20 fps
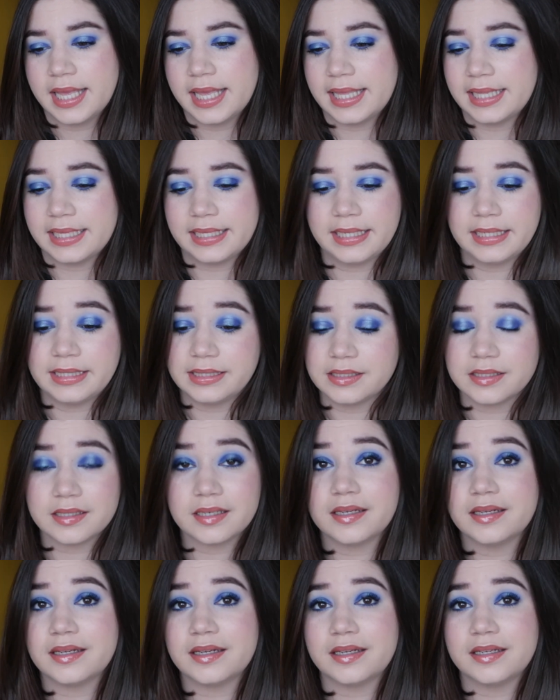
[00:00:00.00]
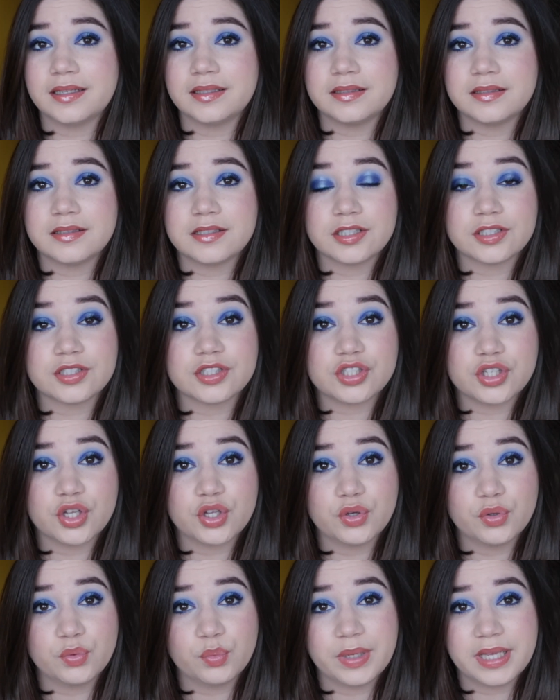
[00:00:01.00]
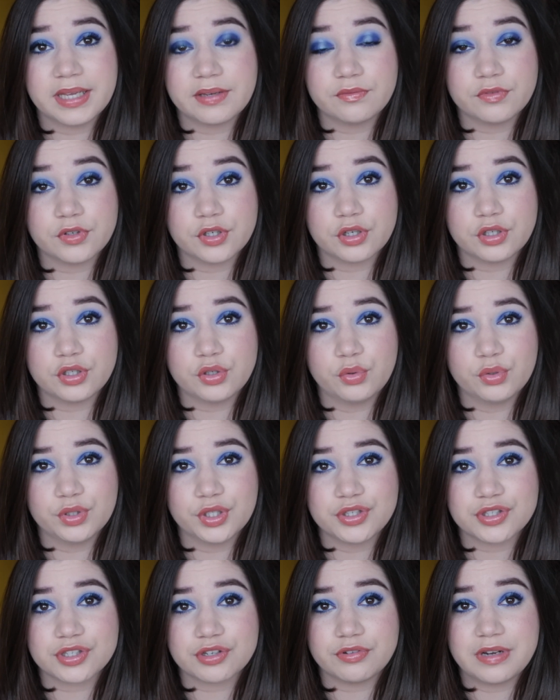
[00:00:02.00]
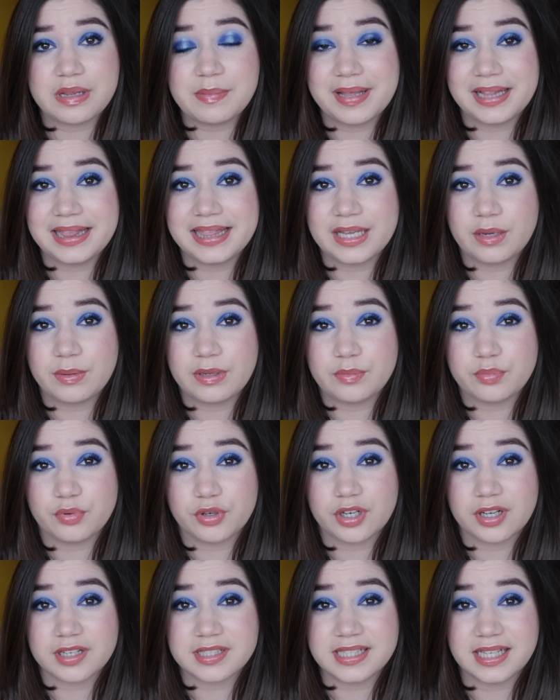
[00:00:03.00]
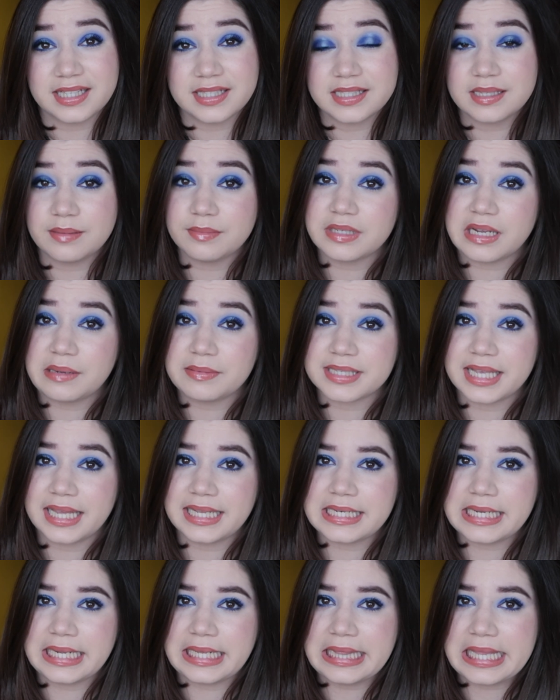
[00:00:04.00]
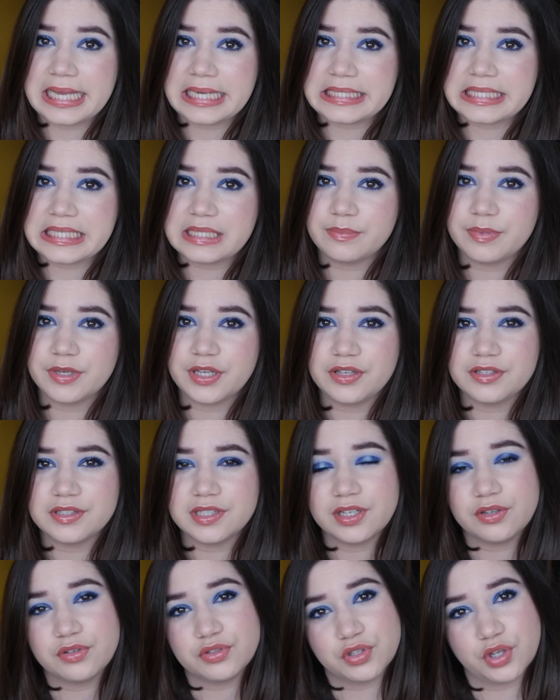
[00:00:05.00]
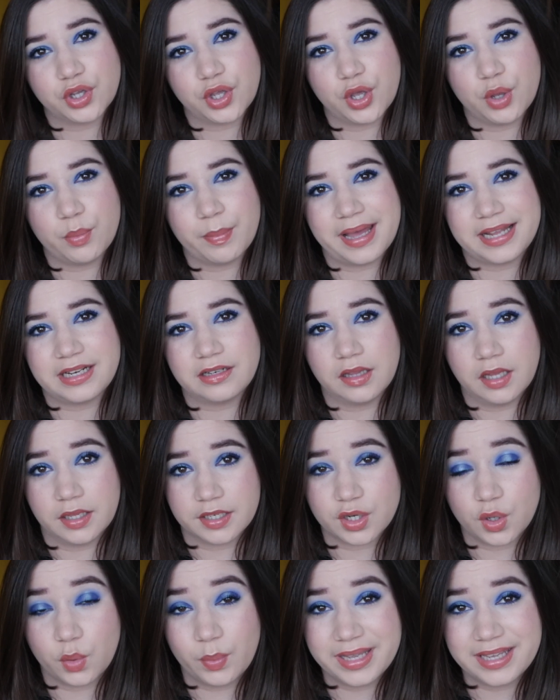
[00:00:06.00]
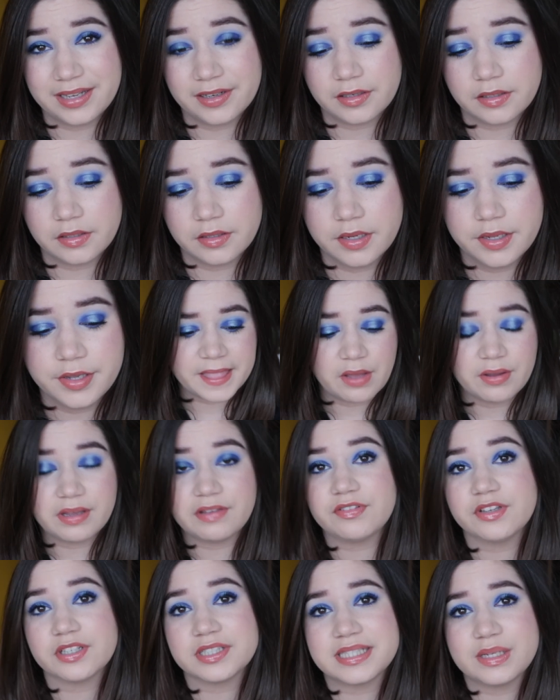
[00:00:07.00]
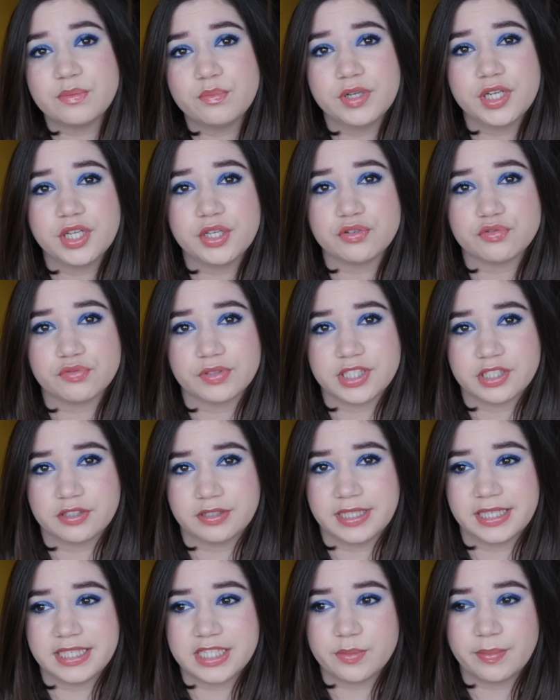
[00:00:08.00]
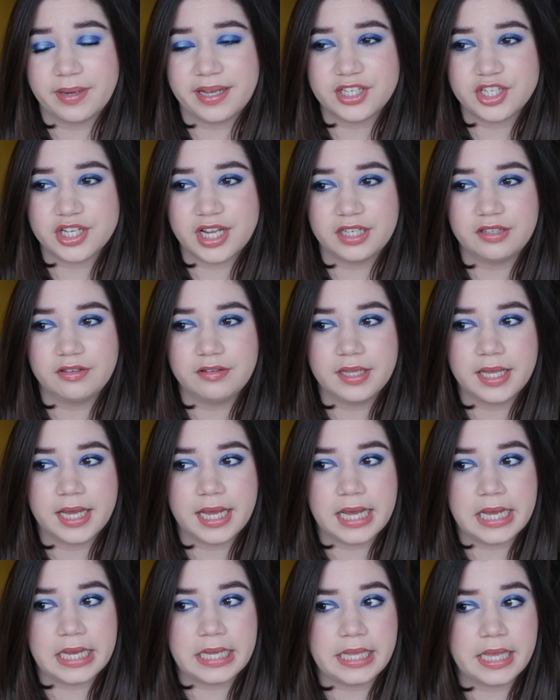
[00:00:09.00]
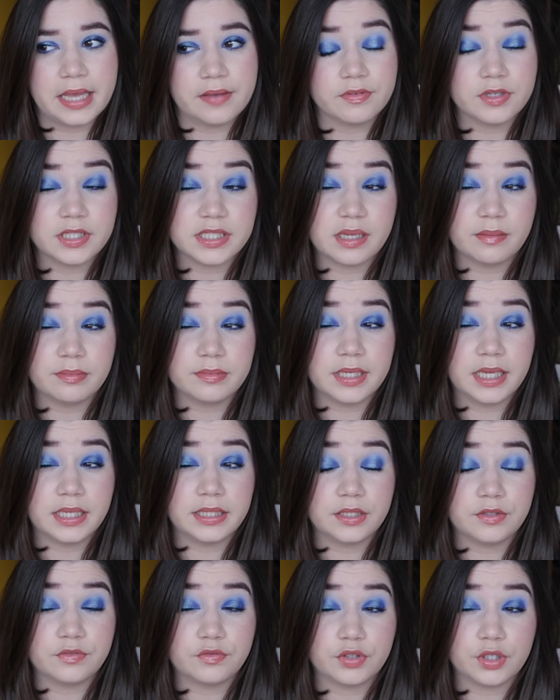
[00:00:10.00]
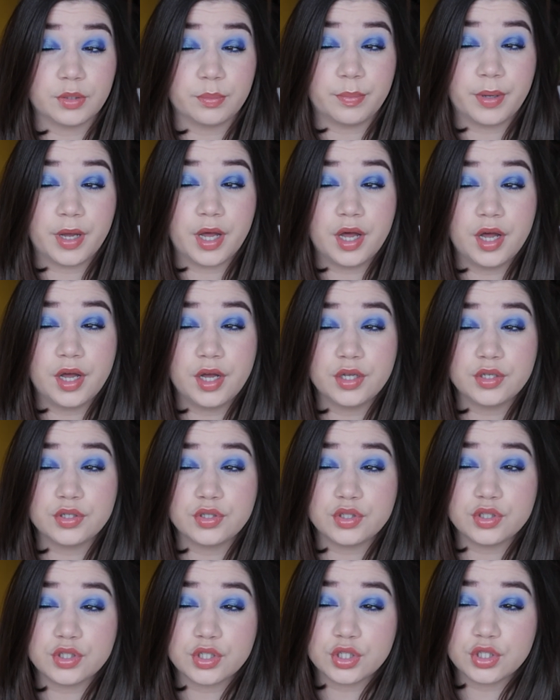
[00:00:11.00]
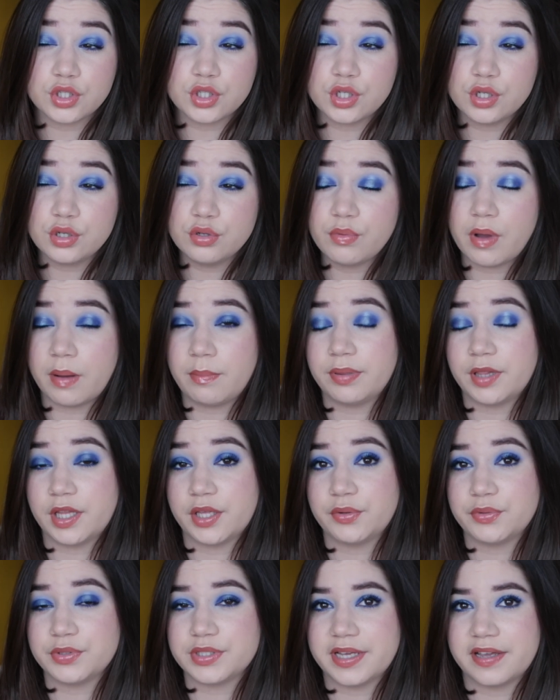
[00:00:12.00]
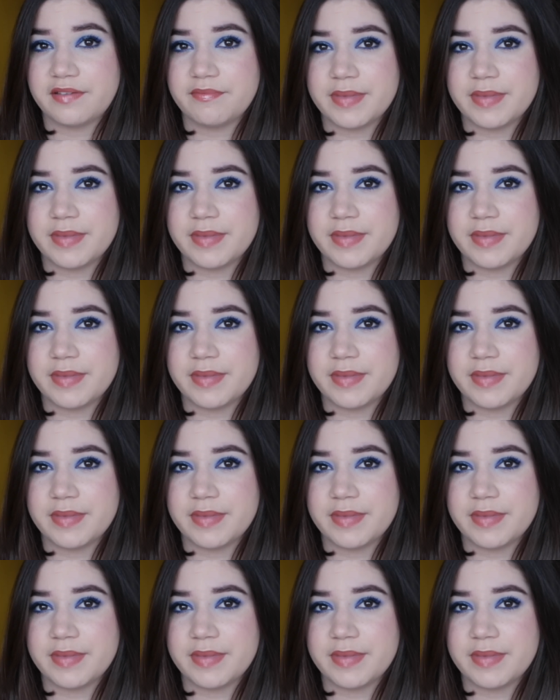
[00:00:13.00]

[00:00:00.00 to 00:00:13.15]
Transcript: and it's just so we can work on all those cream and liquid products that sometimes get neglected because they also go bad a lot quicker. Now, if you're someone who's returning to my channel, I haven't updated for the past 2 uploads I